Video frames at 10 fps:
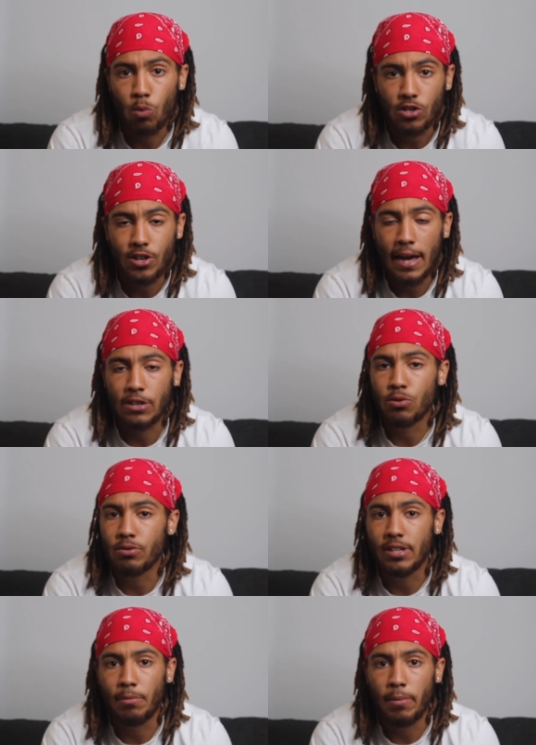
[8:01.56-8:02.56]
watch guy,
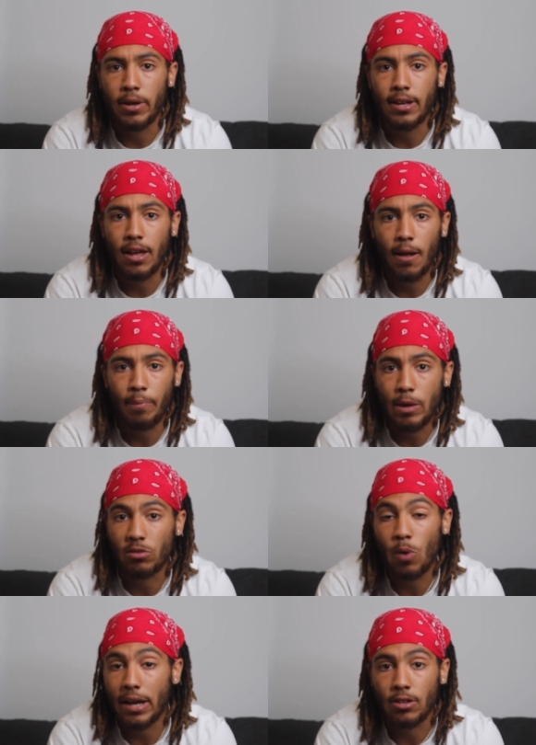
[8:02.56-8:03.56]
George Zimmerman, um, it
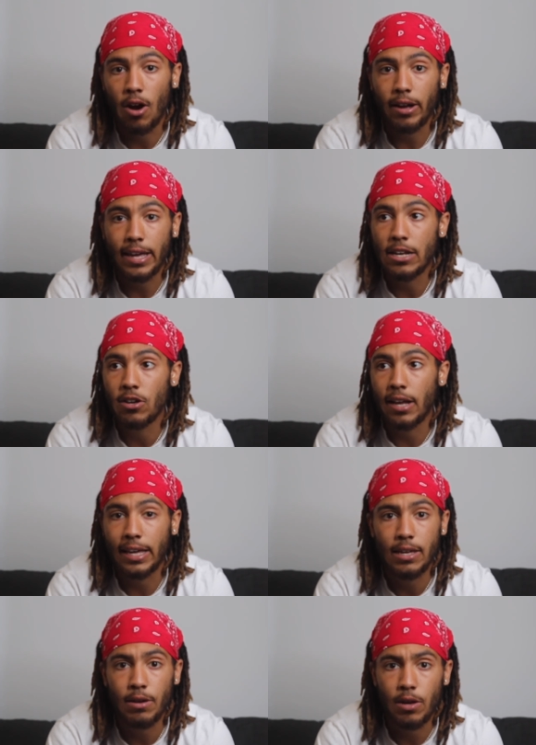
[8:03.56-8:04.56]
was quite dark. He looked like
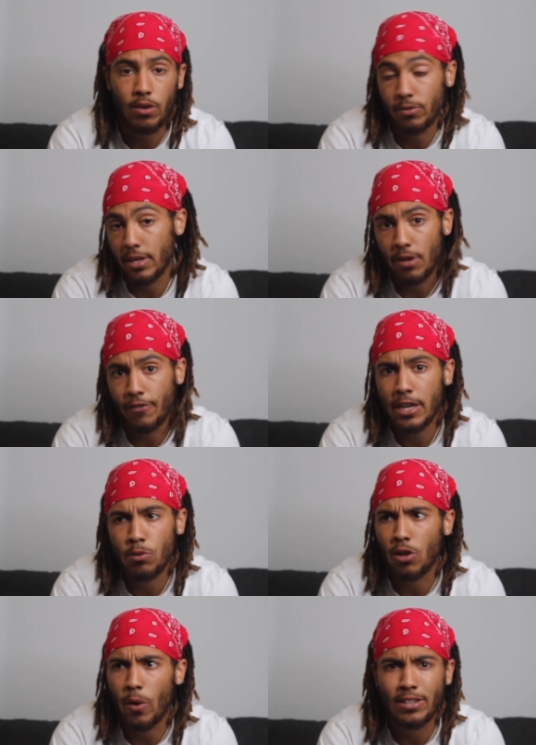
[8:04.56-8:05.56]
he, he, he, I think he
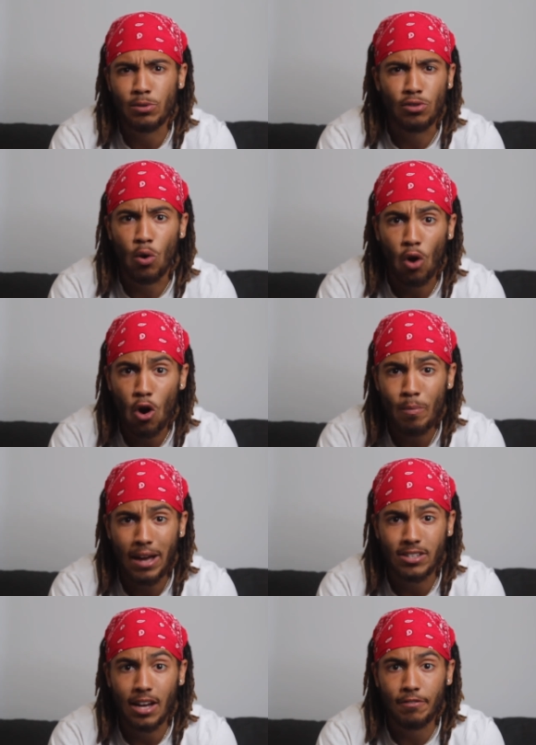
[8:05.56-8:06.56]
was going into his own home
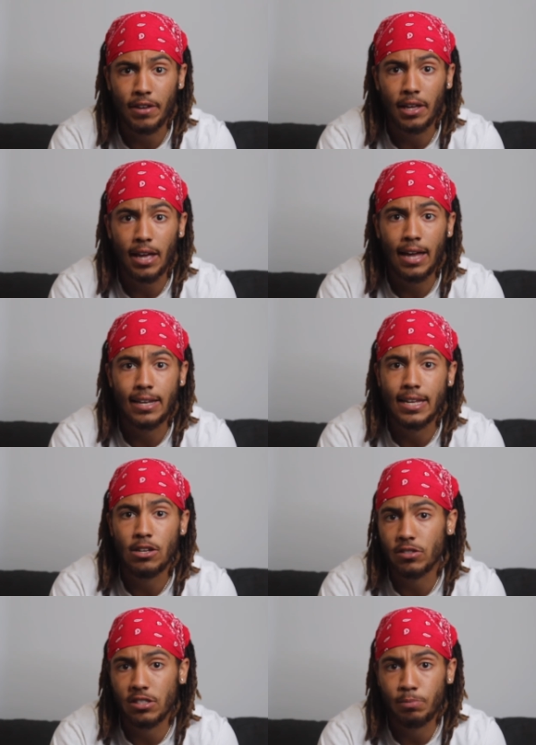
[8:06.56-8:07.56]
actually, I think, and he
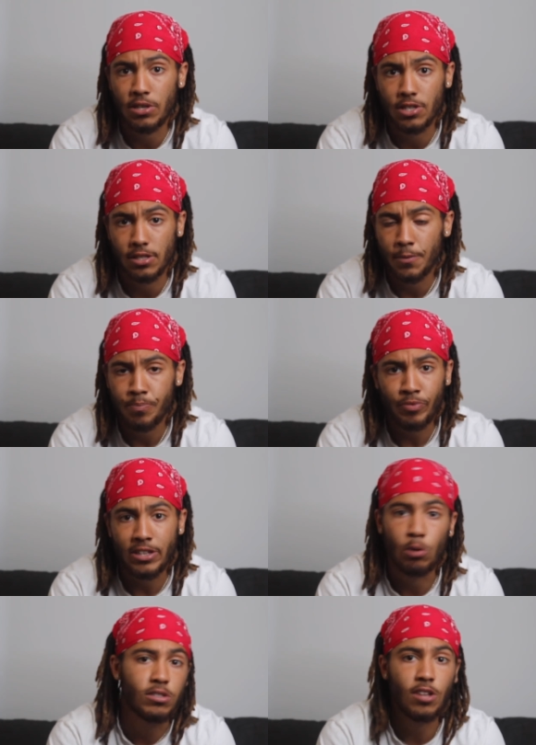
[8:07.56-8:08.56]
looked suspicious.
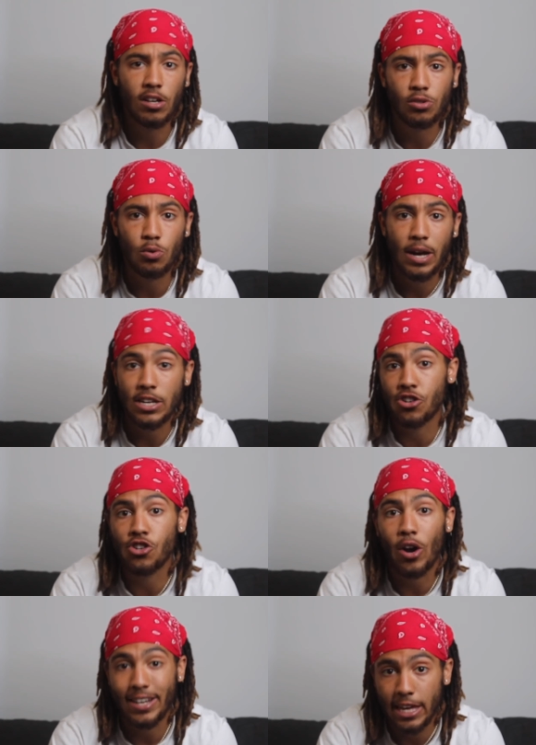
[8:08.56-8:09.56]
There was a tussle and he
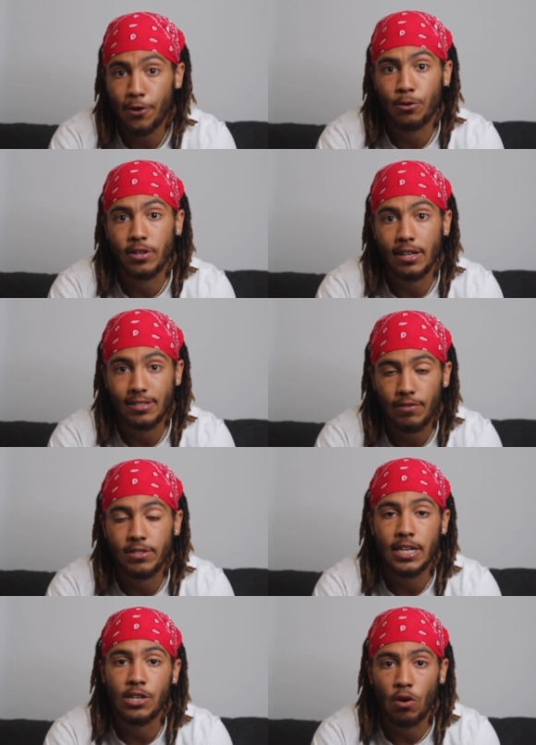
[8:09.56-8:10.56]
shot and killed a
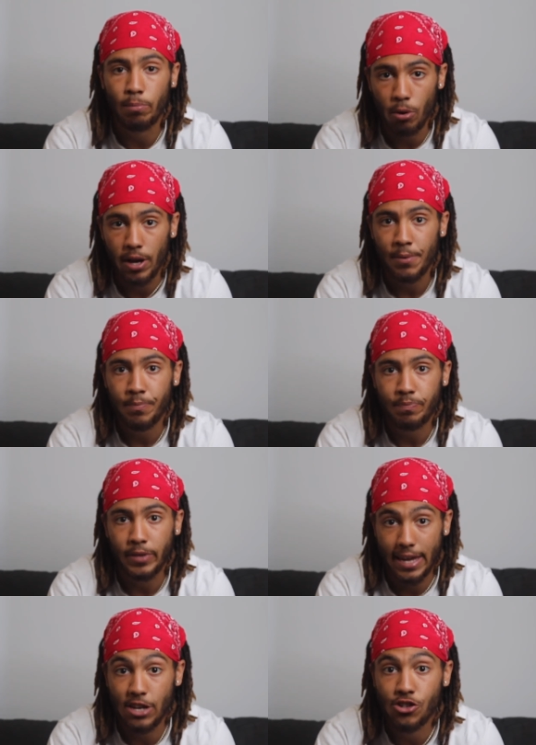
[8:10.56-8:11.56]
seventeen-year-old boy.
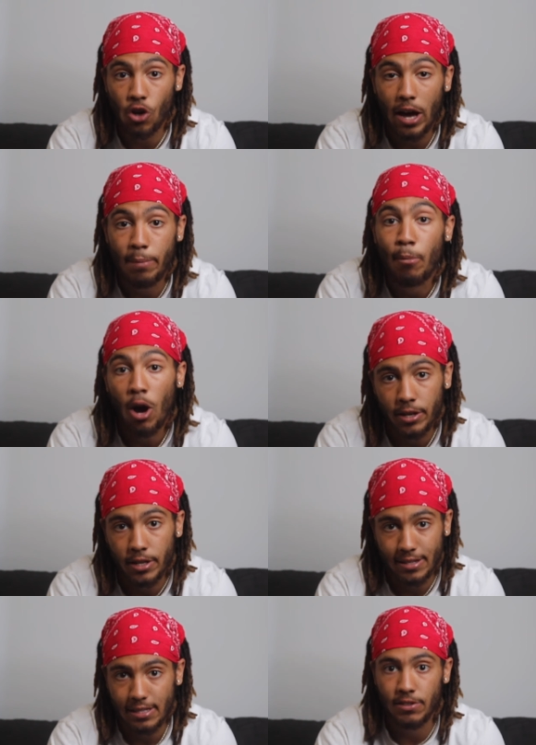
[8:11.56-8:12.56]
Yeah, he shot and
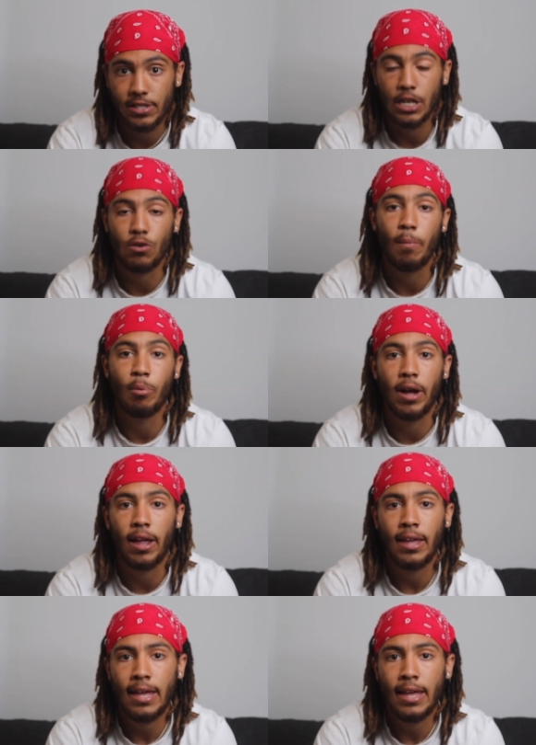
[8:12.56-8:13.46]
murdered a seventeen-year-old boy.